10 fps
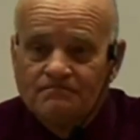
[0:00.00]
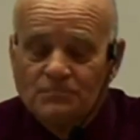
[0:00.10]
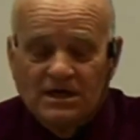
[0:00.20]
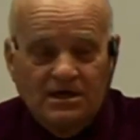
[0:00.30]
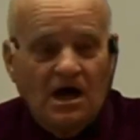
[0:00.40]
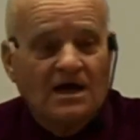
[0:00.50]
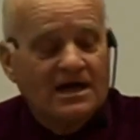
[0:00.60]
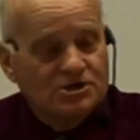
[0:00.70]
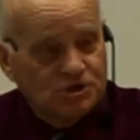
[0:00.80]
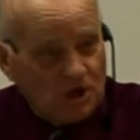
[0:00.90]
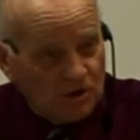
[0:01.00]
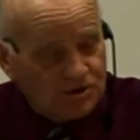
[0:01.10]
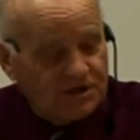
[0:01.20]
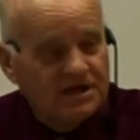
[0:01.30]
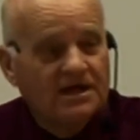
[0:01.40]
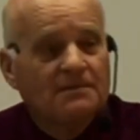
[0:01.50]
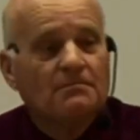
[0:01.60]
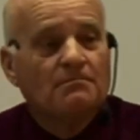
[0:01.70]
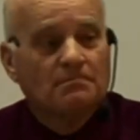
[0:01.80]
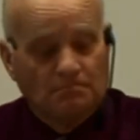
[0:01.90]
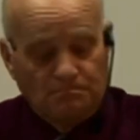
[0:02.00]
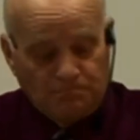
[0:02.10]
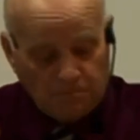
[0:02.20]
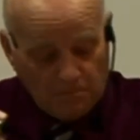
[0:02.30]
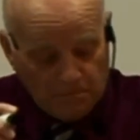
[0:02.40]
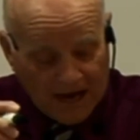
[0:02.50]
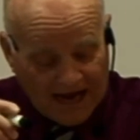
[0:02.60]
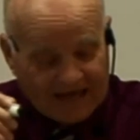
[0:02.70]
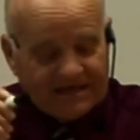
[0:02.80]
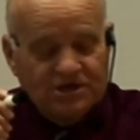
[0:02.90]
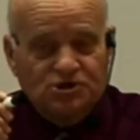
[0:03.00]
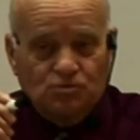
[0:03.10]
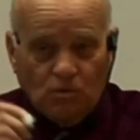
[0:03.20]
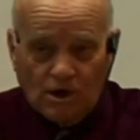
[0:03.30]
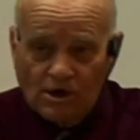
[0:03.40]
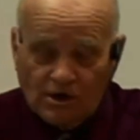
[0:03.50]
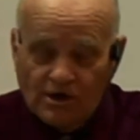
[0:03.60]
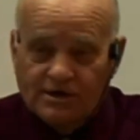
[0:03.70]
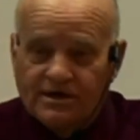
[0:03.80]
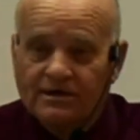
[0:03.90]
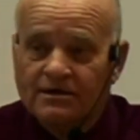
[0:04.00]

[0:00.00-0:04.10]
but God has chosen by His word